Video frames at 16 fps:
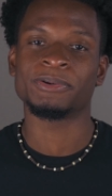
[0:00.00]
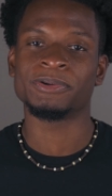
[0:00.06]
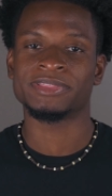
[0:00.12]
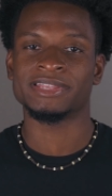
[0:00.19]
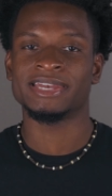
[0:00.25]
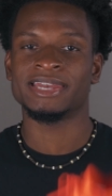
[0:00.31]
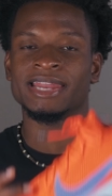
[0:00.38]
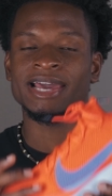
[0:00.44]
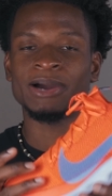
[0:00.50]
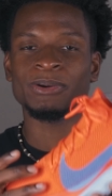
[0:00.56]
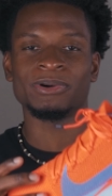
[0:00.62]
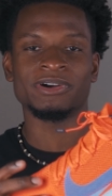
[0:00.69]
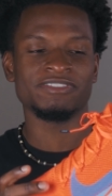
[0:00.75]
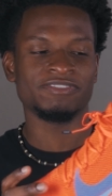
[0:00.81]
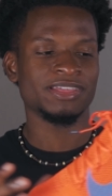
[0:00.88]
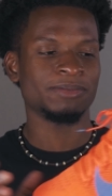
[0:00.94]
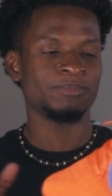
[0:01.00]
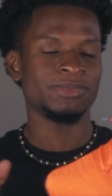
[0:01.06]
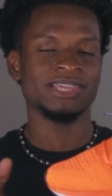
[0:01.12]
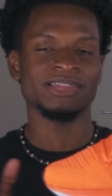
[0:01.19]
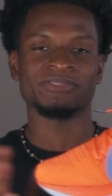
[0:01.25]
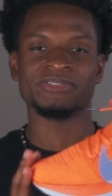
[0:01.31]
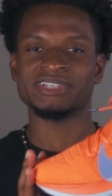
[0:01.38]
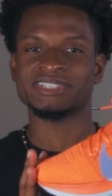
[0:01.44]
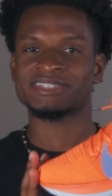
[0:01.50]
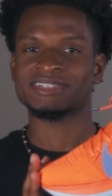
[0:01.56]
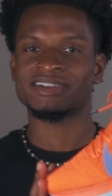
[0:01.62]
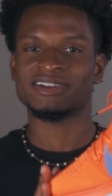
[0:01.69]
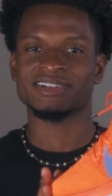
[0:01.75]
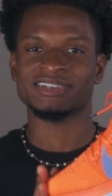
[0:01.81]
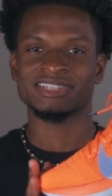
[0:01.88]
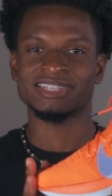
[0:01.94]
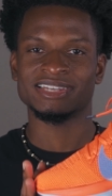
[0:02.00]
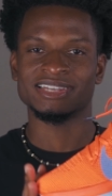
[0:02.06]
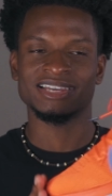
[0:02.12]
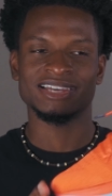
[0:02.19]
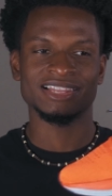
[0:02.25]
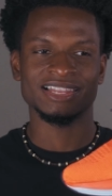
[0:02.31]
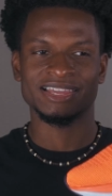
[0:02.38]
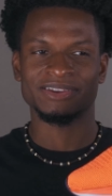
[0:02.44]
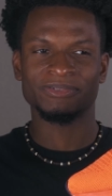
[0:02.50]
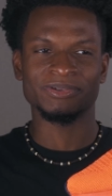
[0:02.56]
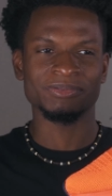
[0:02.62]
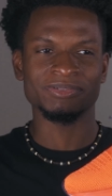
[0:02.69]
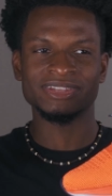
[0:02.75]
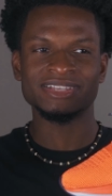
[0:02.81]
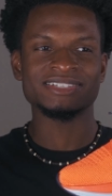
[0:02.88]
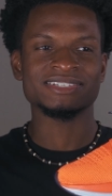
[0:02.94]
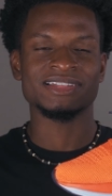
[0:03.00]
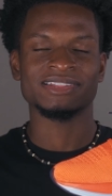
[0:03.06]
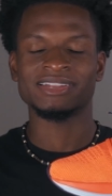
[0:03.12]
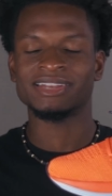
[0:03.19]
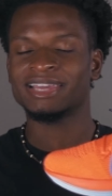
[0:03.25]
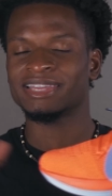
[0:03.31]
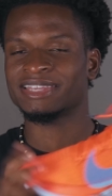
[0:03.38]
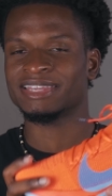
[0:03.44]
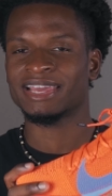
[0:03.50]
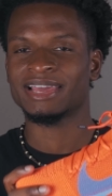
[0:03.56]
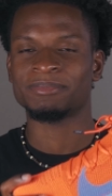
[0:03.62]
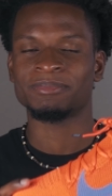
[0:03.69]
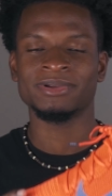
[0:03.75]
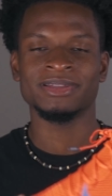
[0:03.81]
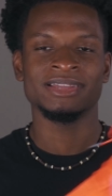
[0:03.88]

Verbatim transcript: within an hour of them being restocked and uh, like re-released on the Nike app